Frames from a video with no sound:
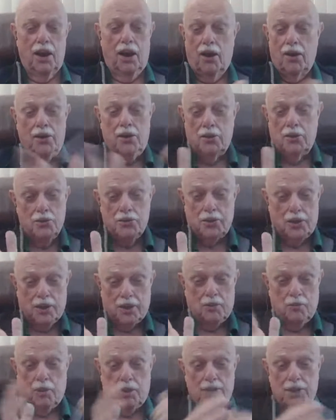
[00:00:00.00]
are
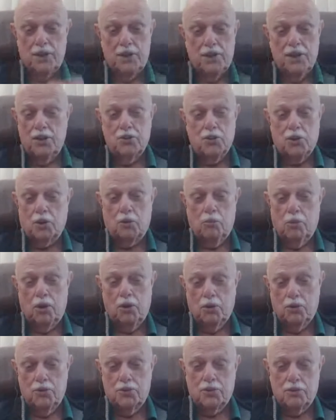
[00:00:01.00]
using them on the digital
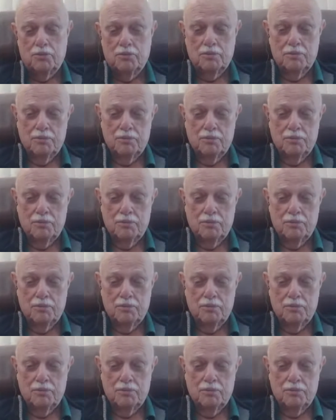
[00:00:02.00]
modes.